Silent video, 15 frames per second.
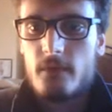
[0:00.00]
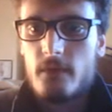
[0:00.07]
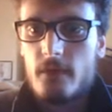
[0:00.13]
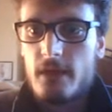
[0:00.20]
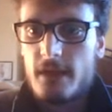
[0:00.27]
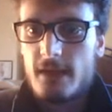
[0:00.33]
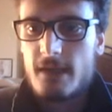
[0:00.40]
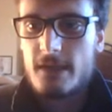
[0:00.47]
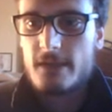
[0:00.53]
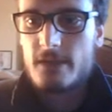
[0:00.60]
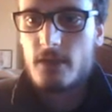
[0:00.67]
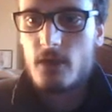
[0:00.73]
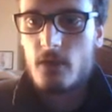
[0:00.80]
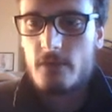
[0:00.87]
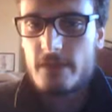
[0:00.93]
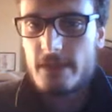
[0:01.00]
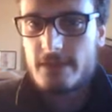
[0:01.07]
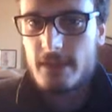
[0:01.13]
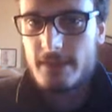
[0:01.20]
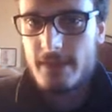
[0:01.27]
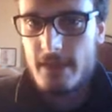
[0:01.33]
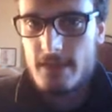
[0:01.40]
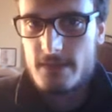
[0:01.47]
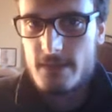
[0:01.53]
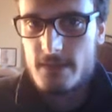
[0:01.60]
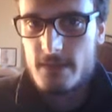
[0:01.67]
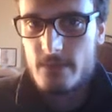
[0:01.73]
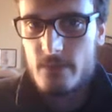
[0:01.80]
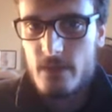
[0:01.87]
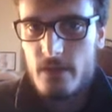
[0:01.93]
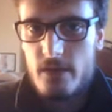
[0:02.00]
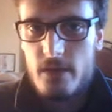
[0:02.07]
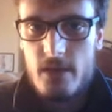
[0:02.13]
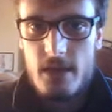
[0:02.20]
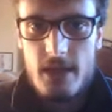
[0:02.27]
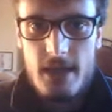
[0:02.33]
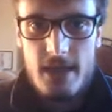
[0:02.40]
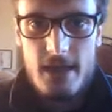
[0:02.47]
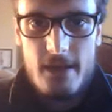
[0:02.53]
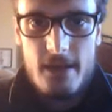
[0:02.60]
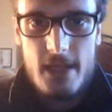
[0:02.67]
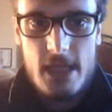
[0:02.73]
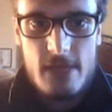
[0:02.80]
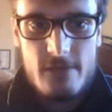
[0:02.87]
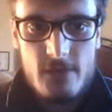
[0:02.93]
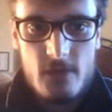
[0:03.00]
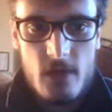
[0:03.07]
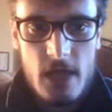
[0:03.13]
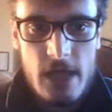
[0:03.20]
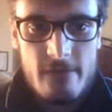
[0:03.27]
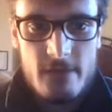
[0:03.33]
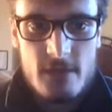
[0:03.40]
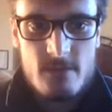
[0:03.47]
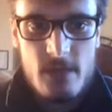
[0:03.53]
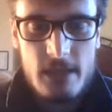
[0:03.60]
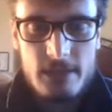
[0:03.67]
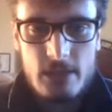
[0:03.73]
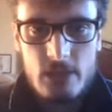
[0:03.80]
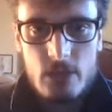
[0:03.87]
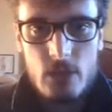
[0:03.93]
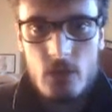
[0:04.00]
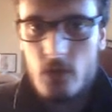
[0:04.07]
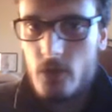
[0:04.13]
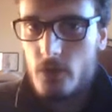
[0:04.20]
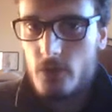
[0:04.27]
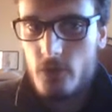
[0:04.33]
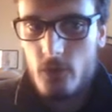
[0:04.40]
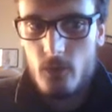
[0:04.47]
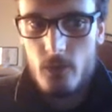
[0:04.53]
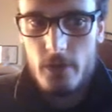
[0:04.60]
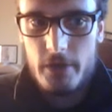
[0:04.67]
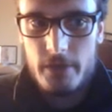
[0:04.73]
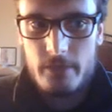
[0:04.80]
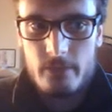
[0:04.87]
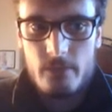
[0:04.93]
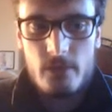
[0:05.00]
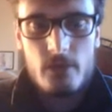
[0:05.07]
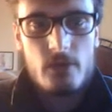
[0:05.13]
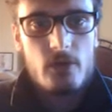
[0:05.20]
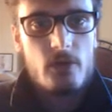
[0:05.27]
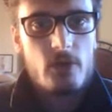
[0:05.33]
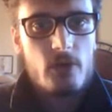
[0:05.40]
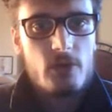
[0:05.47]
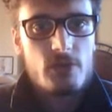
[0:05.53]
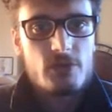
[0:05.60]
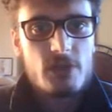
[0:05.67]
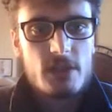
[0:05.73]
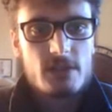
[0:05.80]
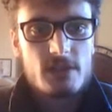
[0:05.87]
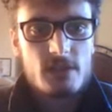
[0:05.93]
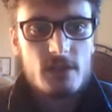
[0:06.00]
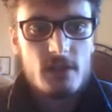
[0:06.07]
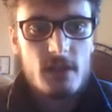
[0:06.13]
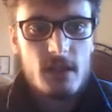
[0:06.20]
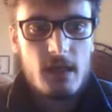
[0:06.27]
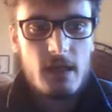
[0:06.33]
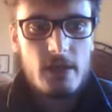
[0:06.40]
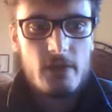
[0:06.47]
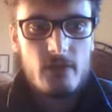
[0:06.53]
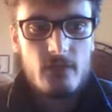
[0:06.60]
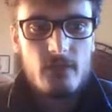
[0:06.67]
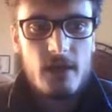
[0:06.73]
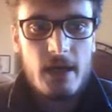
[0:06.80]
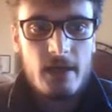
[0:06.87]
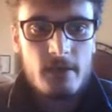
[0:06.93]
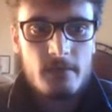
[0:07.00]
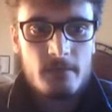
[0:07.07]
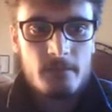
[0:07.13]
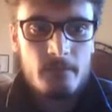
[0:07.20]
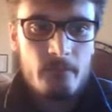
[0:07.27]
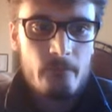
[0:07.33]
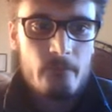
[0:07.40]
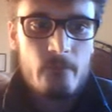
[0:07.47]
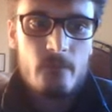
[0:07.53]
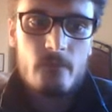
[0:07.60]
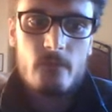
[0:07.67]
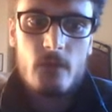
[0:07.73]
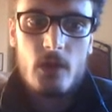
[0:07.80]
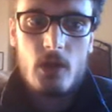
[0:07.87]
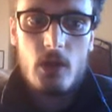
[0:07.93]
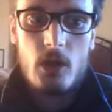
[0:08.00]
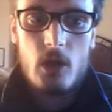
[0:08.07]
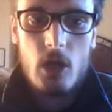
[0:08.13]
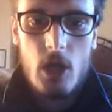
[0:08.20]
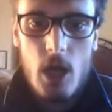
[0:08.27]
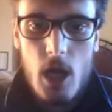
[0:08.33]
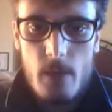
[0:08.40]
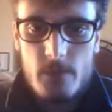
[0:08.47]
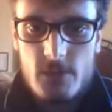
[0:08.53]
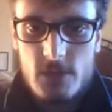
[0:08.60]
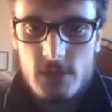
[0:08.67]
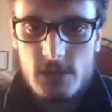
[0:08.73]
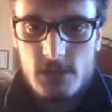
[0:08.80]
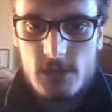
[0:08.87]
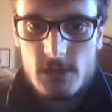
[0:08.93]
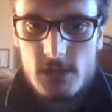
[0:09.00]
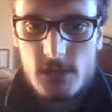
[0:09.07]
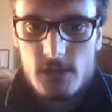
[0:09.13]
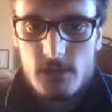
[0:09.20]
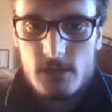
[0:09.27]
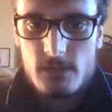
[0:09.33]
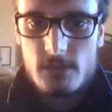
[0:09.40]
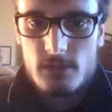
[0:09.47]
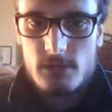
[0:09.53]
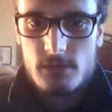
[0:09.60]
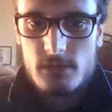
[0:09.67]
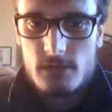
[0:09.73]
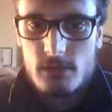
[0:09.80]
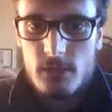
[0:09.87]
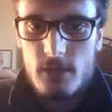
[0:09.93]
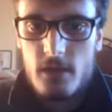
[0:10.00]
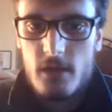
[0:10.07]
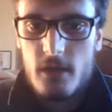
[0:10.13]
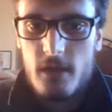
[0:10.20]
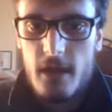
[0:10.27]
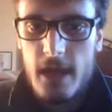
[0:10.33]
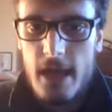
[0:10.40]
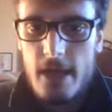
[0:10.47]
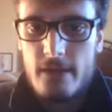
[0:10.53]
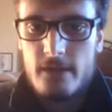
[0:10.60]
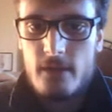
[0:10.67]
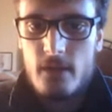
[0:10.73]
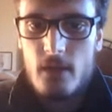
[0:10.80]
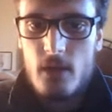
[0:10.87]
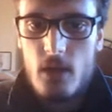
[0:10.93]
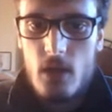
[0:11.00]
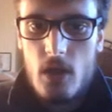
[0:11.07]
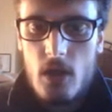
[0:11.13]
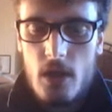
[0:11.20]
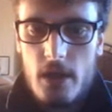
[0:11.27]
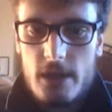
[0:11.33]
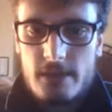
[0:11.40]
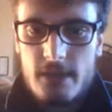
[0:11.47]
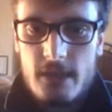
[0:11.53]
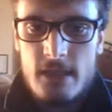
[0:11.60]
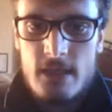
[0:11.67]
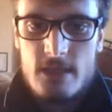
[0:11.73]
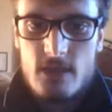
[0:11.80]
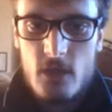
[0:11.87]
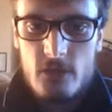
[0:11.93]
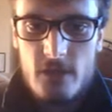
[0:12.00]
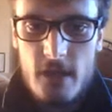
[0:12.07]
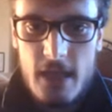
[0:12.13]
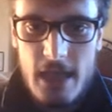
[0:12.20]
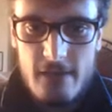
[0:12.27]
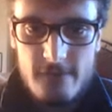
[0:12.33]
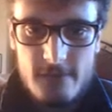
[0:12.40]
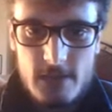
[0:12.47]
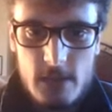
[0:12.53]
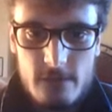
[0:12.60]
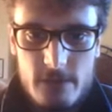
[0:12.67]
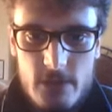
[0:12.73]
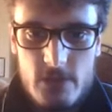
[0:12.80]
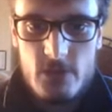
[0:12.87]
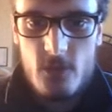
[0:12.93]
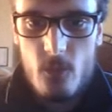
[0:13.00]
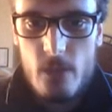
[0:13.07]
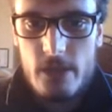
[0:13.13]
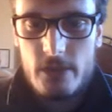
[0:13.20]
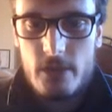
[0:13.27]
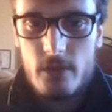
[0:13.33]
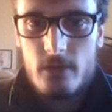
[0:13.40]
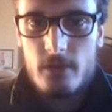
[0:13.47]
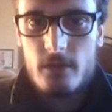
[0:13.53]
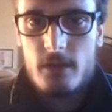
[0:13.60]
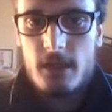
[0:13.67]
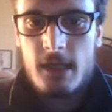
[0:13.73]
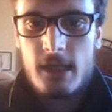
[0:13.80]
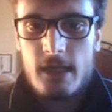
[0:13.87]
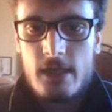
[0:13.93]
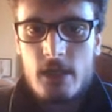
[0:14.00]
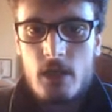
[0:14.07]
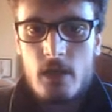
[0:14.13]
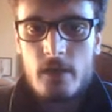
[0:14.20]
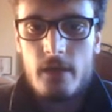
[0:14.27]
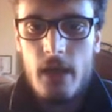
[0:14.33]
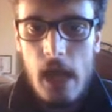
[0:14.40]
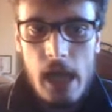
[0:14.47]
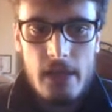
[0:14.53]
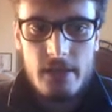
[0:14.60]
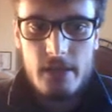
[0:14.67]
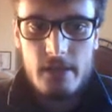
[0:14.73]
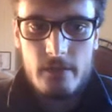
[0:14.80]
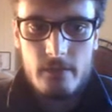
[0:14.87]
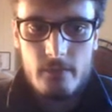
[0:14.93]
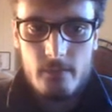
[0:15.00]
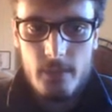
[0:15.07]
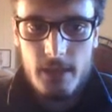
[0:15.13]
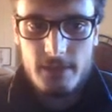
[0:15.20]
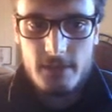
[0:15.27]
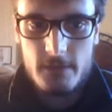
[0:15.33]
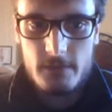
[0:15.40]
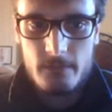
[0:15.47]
and click on Data Analysis. If you don't have this button, no worry. Just click on File, Options, and in the list on the left of the new window, click on Add In button.